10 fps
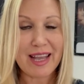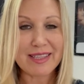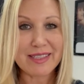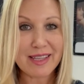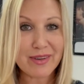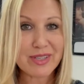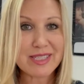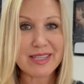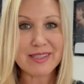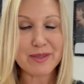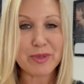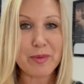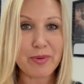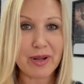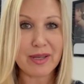And in our centre,
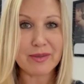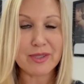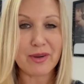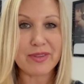we are proud